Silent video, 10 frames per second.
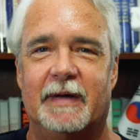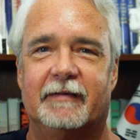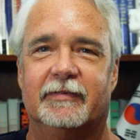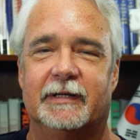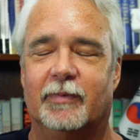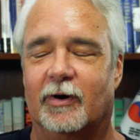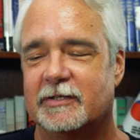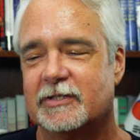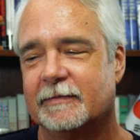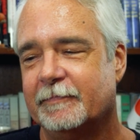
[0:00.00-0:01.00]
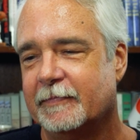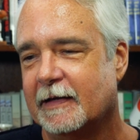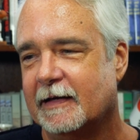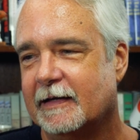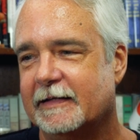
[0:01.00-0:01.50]
Pac Fleet barge,
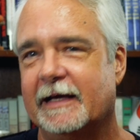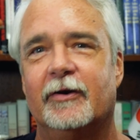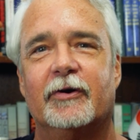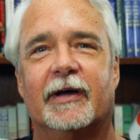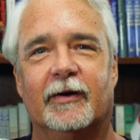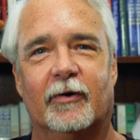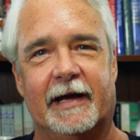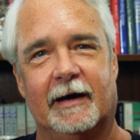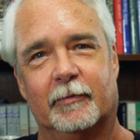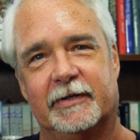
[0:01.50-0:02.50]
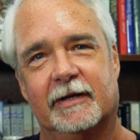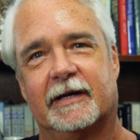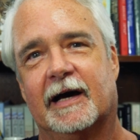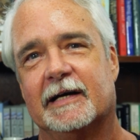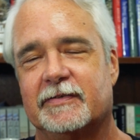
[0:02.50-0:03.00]
they'd heard I'd gone out with the
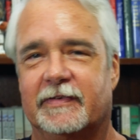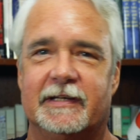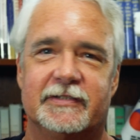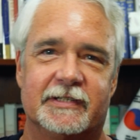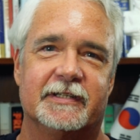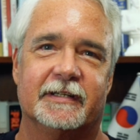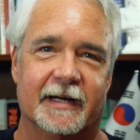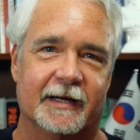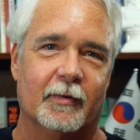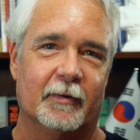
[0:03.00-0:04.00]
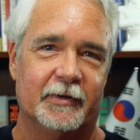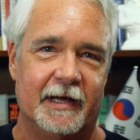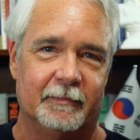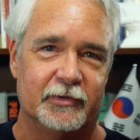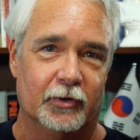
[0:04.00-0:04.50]
other guys, so they insisted that I go out with
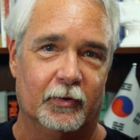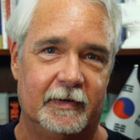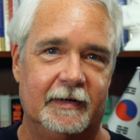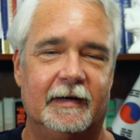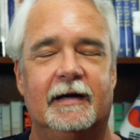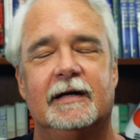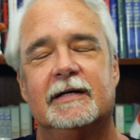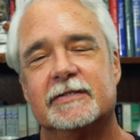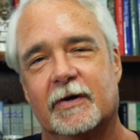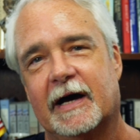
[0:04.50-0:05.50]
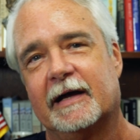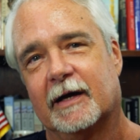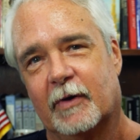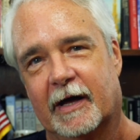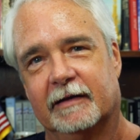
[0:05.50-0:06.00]
them too. So I had to
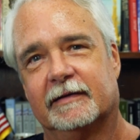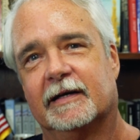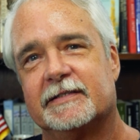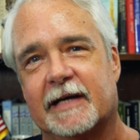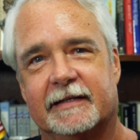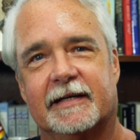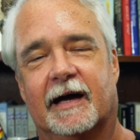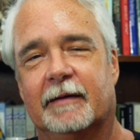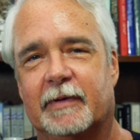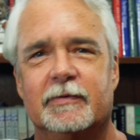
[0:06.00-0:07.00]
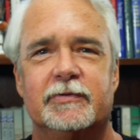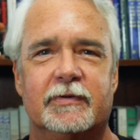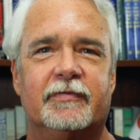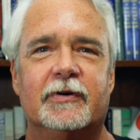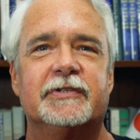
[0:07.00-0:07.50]
go out a second time. And it was
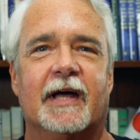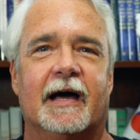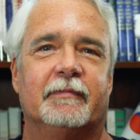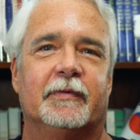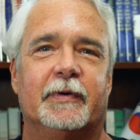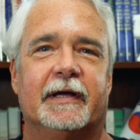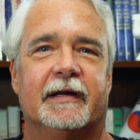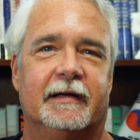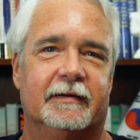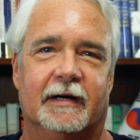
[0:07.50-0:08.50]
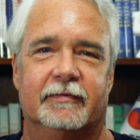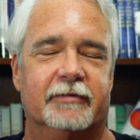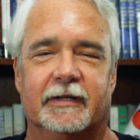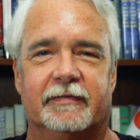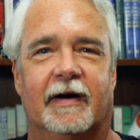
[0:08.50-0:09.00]
on the first time that we had a
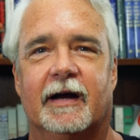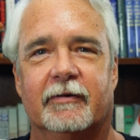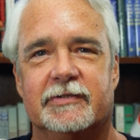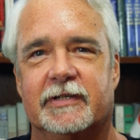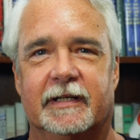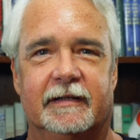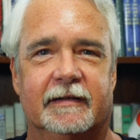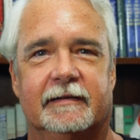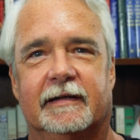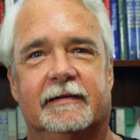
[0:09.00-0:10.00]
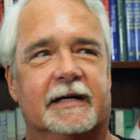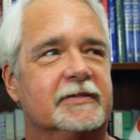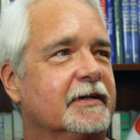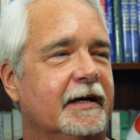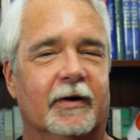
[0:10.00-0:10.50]
friendly fire incident. And
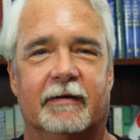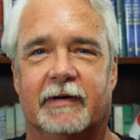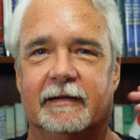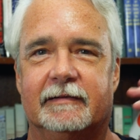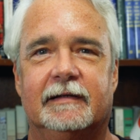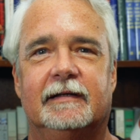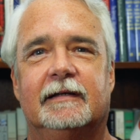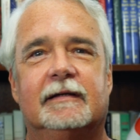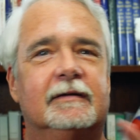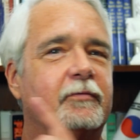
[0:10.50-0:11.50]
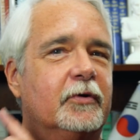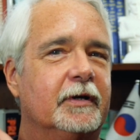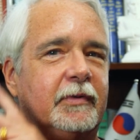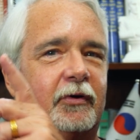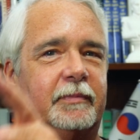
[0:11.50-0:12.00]
next thing I know, I've got
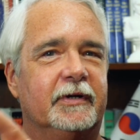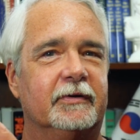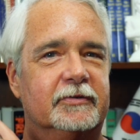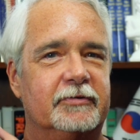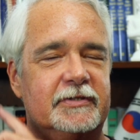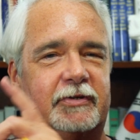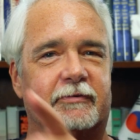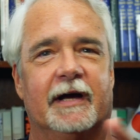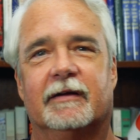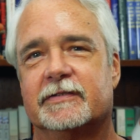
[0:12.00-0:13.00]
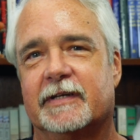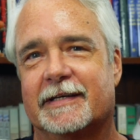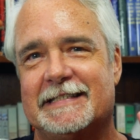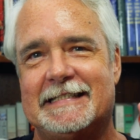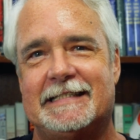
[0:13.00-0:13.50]
40 millimeter tracer rounds
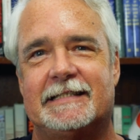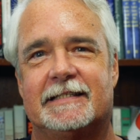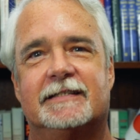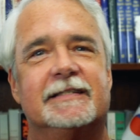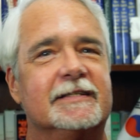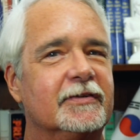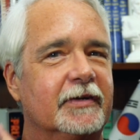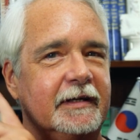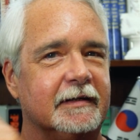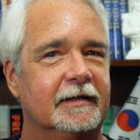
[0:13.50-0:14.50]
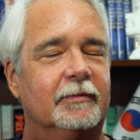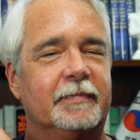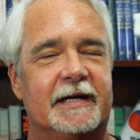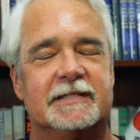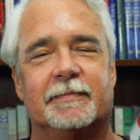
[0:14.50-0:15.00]
like sizzling, you know,
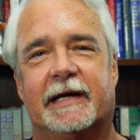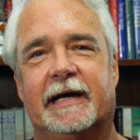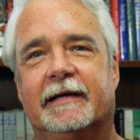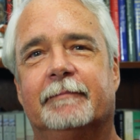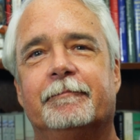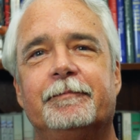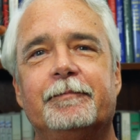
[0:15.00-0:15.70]
past my head.